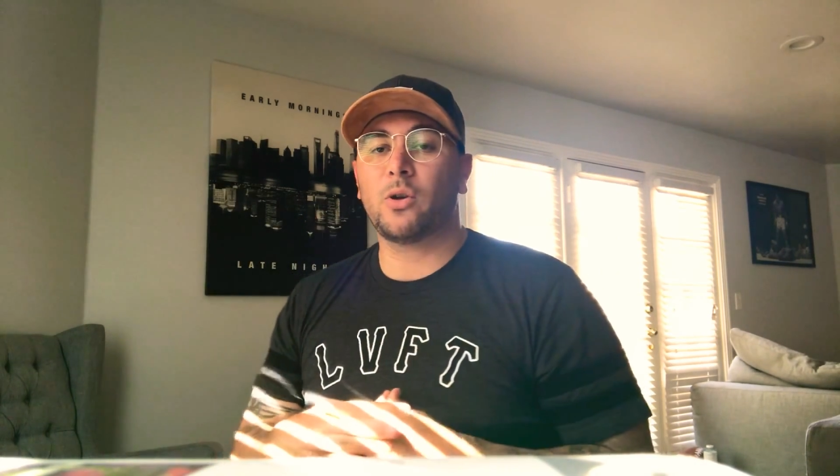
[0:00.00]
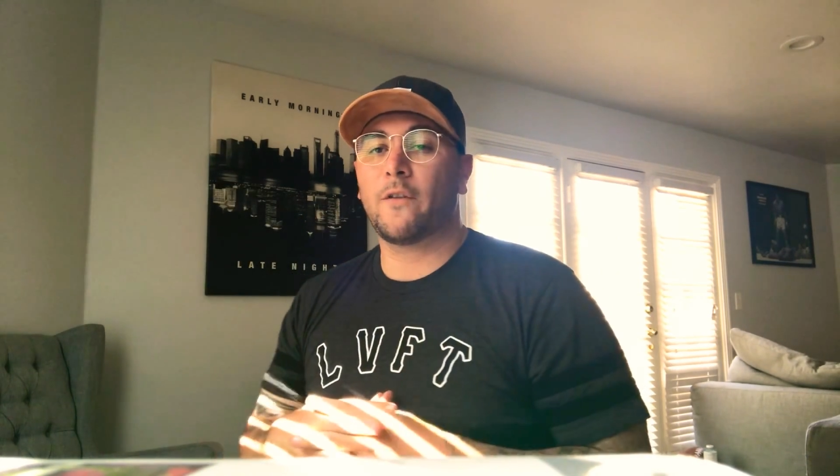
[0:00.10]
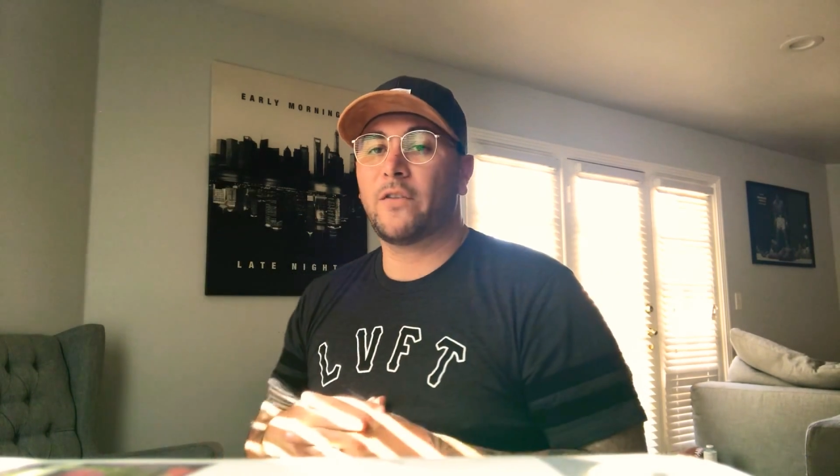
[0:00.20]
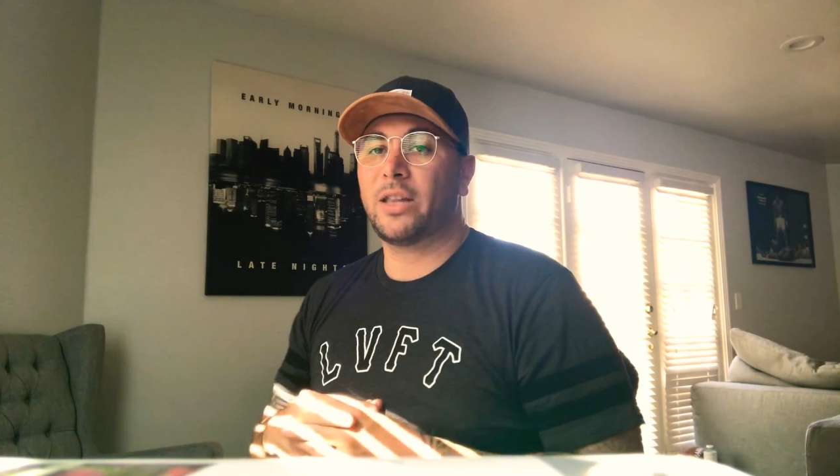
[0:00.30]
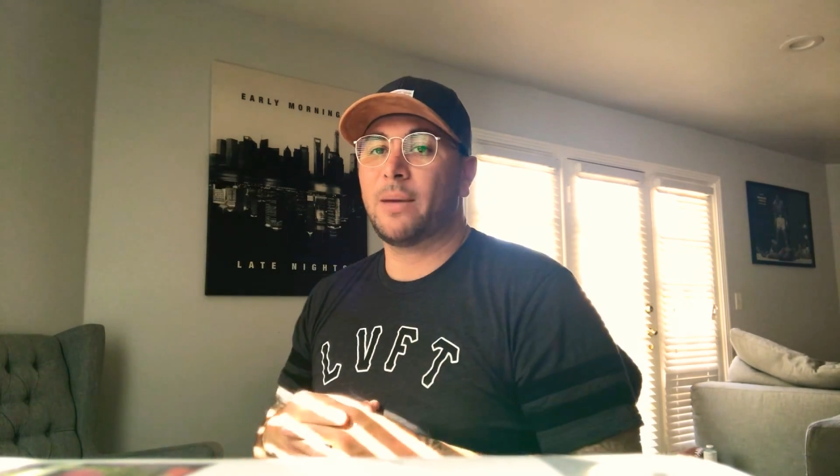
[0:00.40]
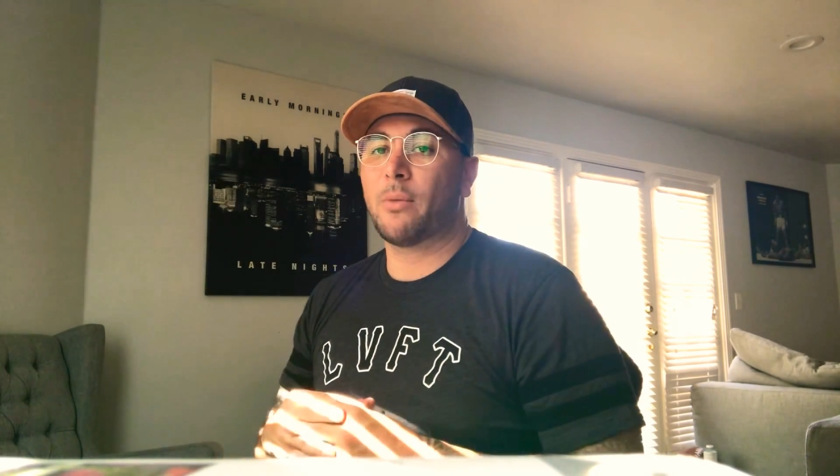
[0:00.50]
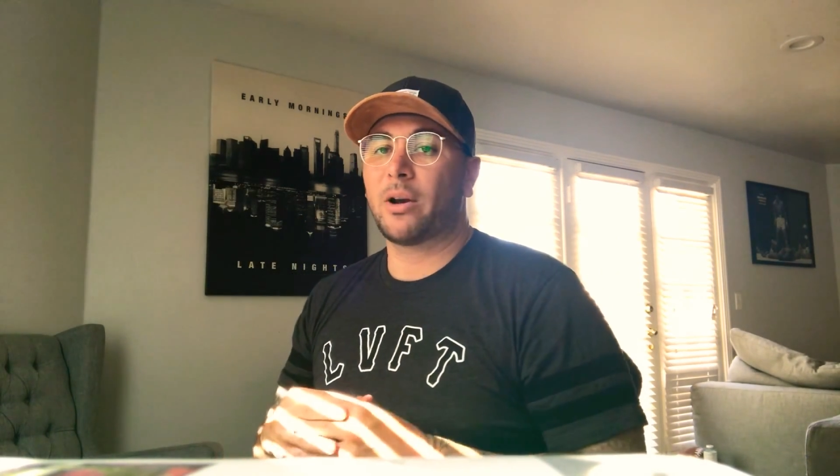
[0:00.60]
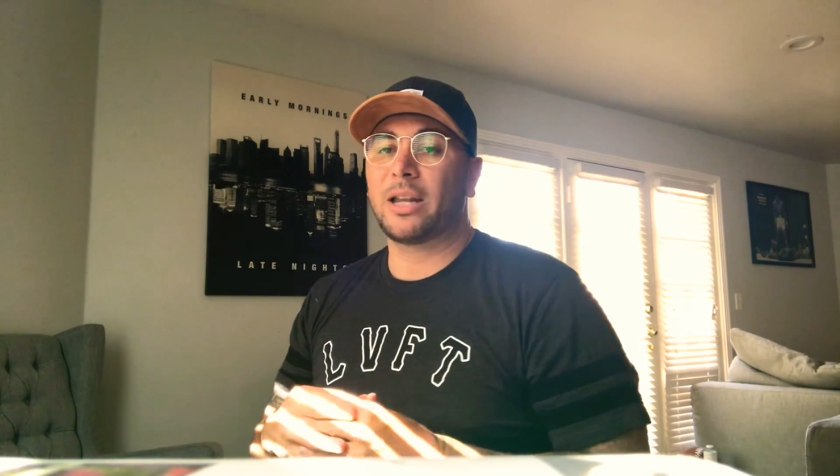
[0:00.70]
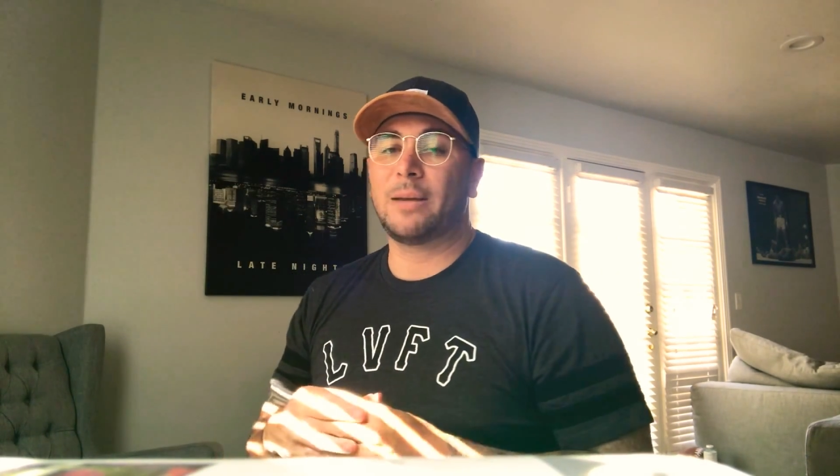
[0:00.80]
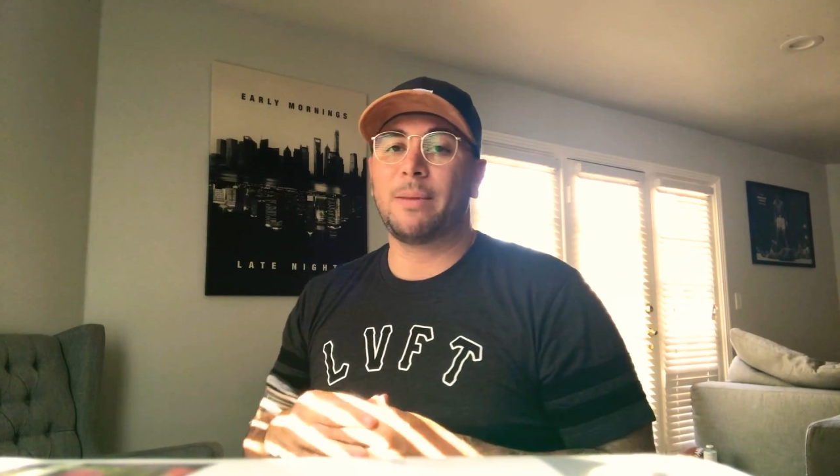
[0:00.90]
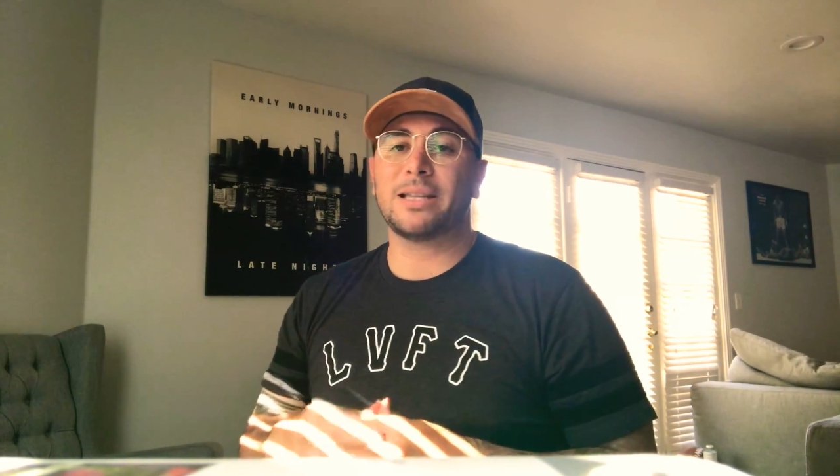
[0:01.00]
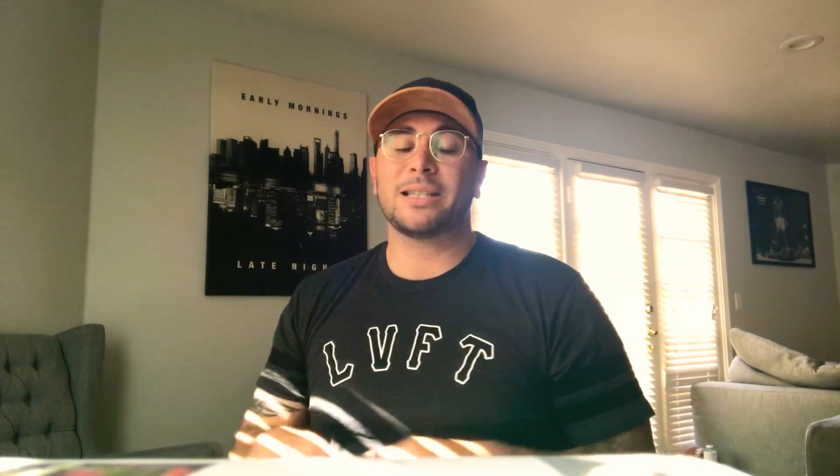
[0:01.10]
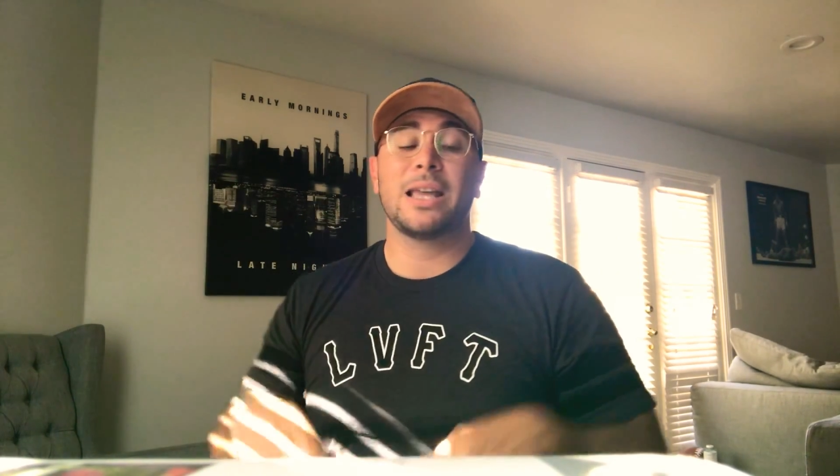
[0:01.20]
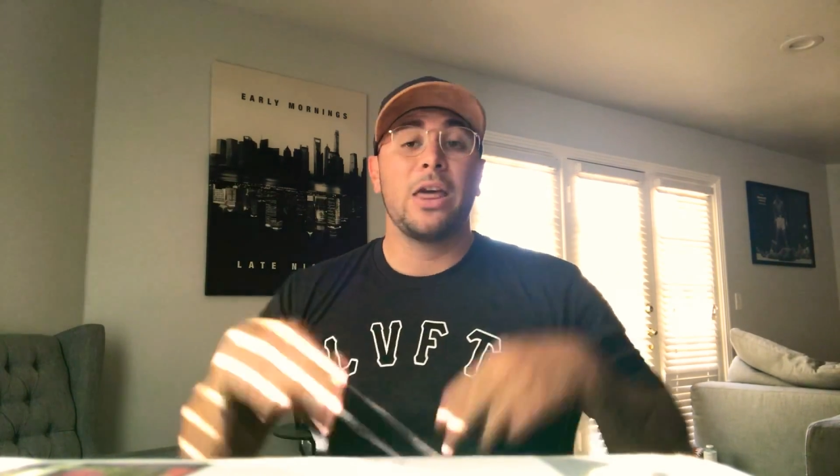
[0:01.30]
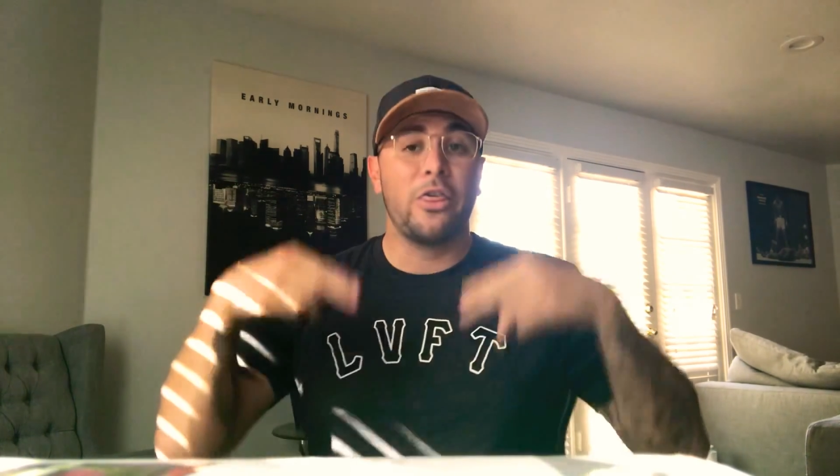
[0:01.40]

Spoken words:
your affiliate marketing business.